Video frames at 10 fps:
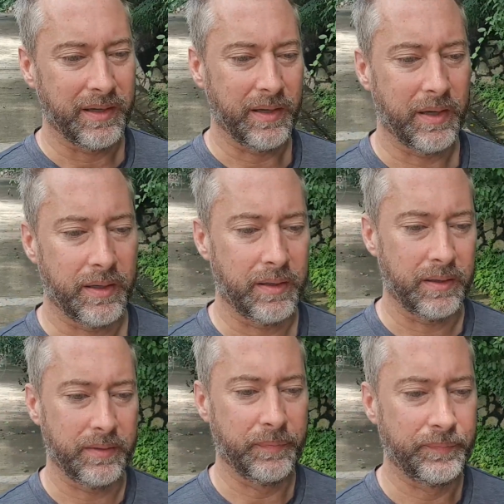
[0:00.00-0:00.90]

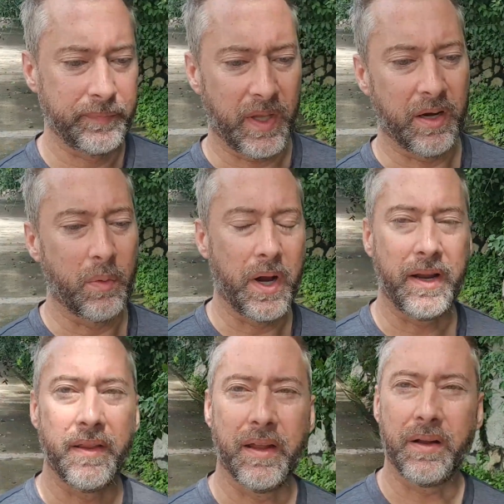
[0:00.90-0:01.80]
in a
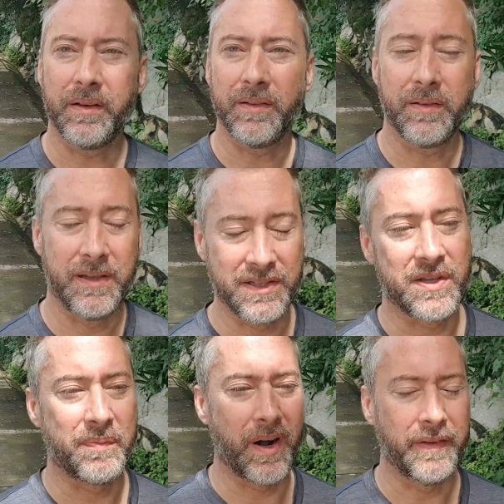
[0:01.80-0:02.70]
way that this is
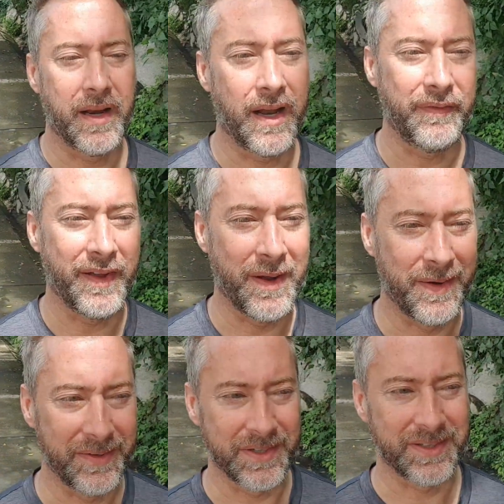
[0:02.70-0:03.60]
the part that I
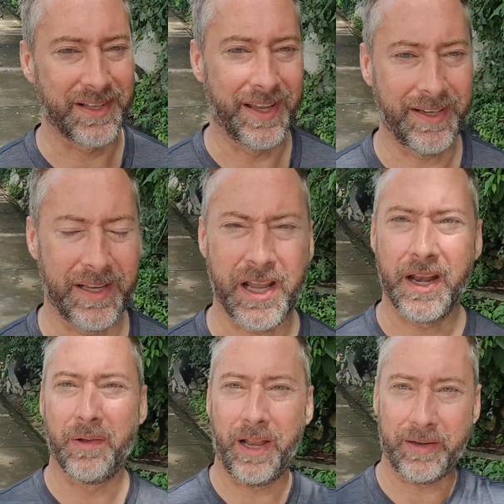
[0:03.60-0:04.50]
found just like, it kind
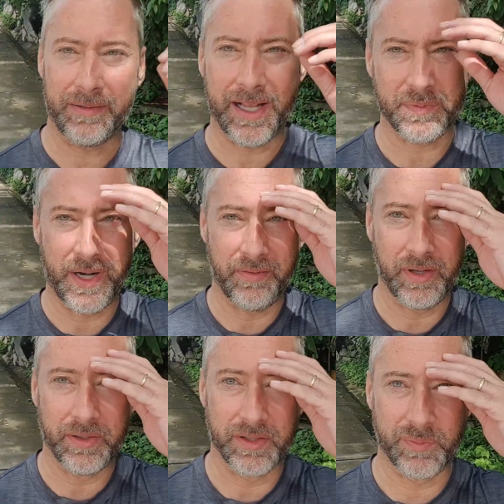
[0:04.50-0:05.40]
of like, that's when
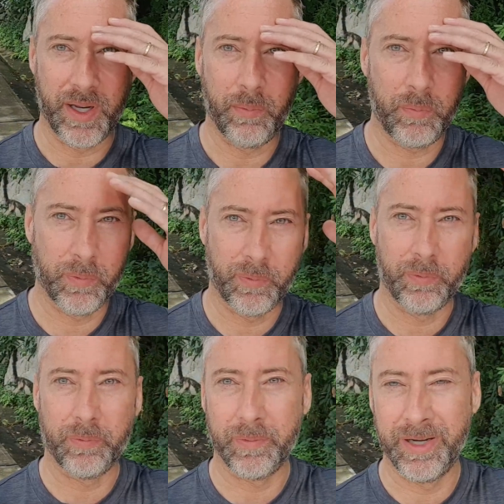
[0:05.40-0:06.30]
everything just went,
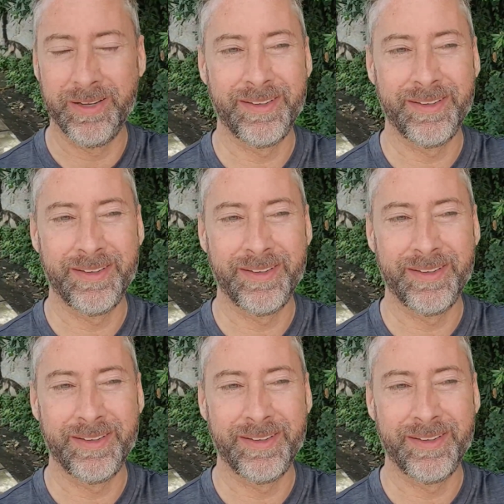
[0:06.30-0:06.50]
woo.